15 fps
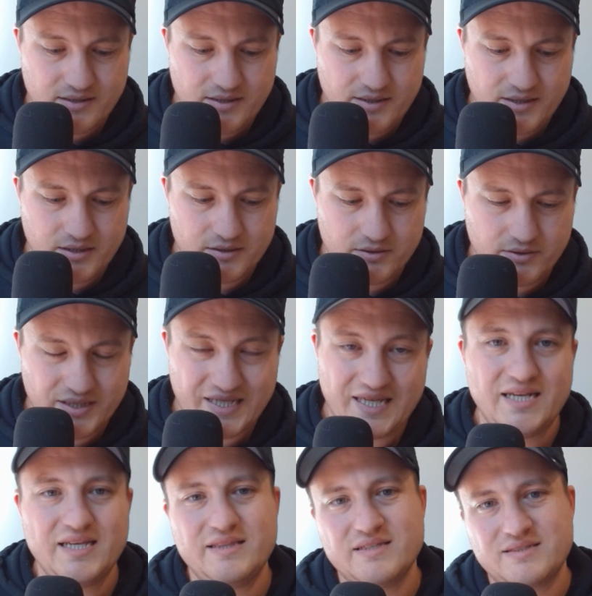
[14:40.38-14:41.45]
You know, and
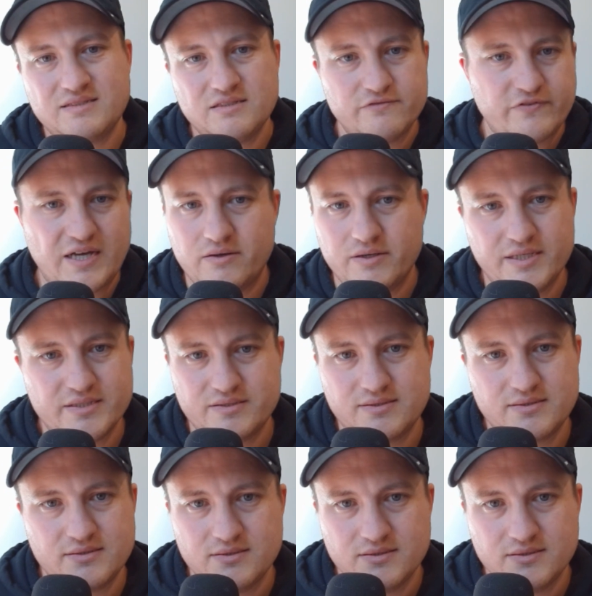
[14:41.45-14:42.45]
getting this stuff out, it's